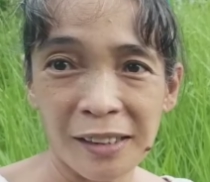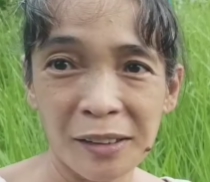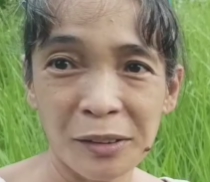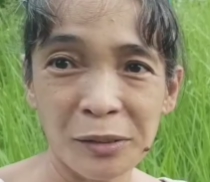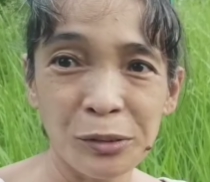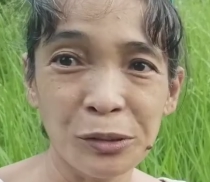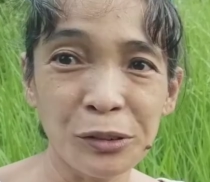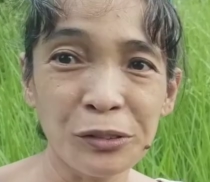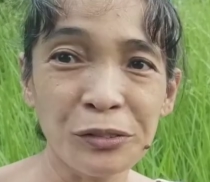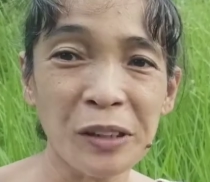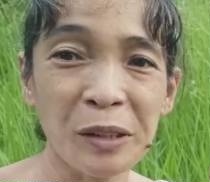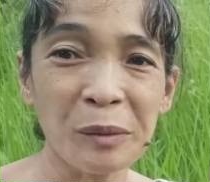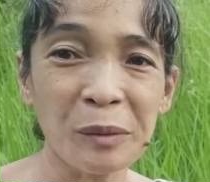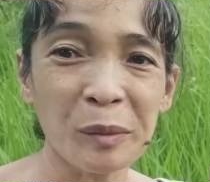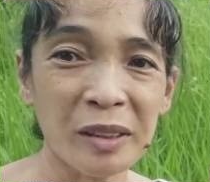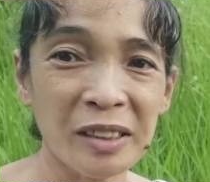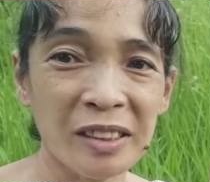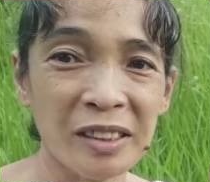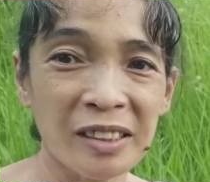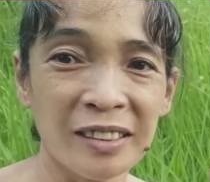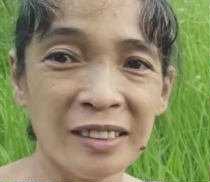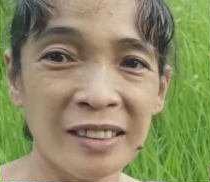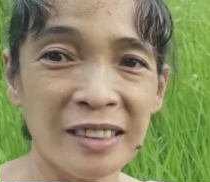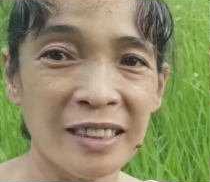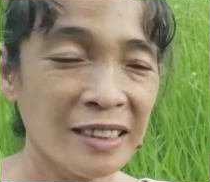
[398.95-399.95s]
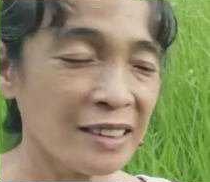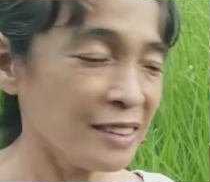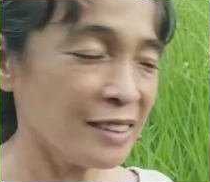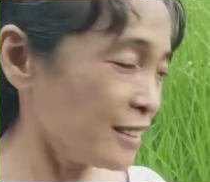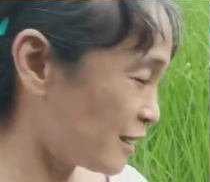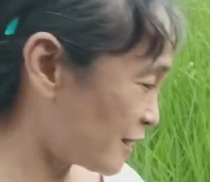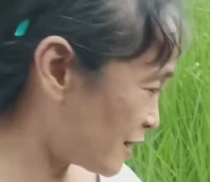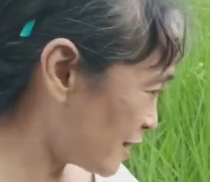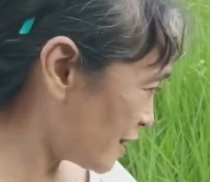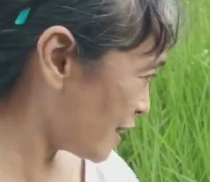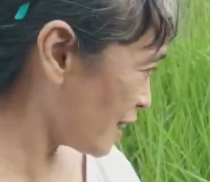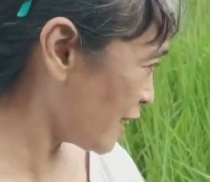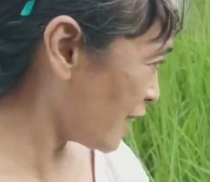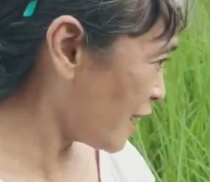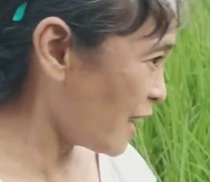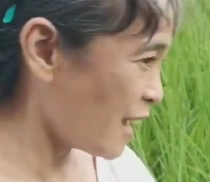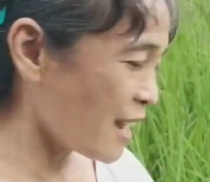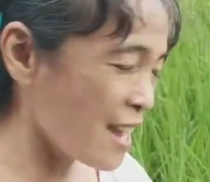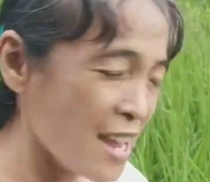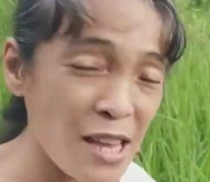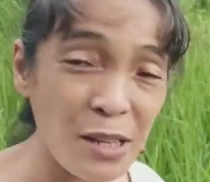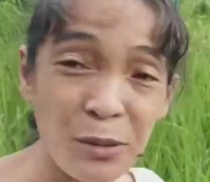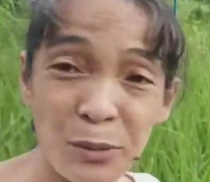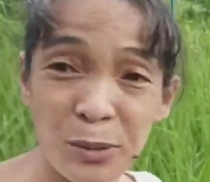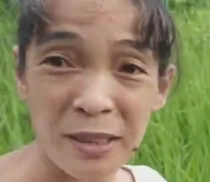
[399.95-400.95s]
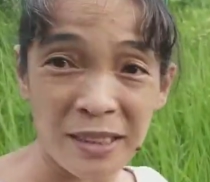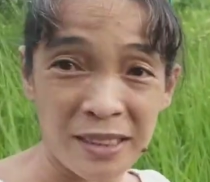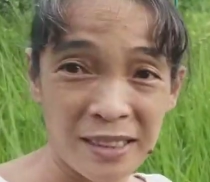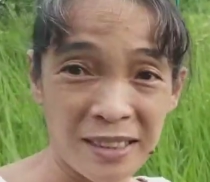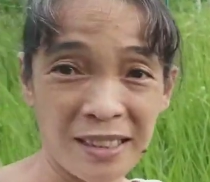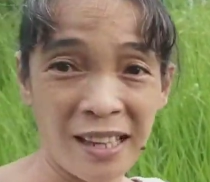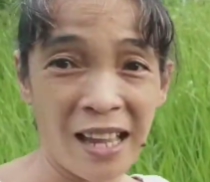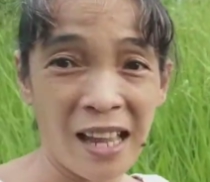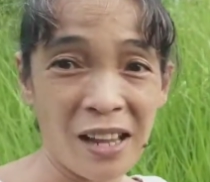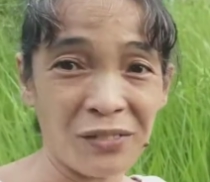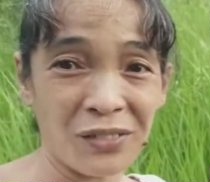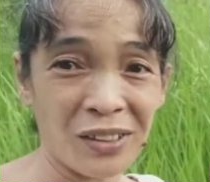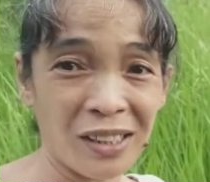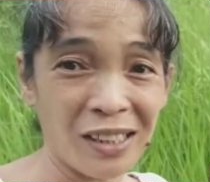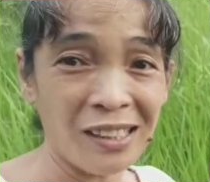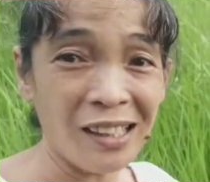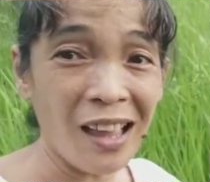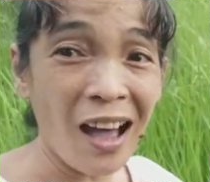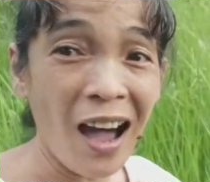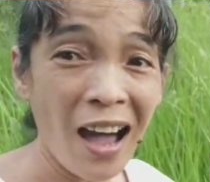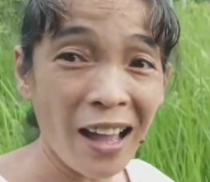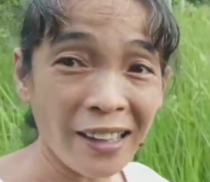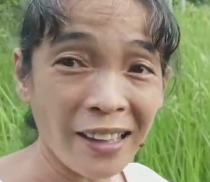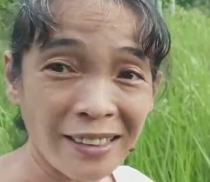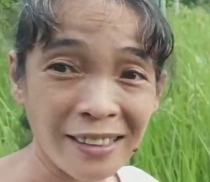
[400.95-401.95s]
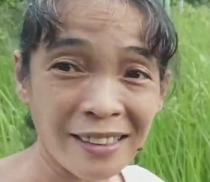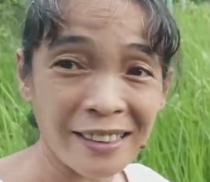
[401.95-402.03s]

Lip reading: roofing materials, and we still have a lot.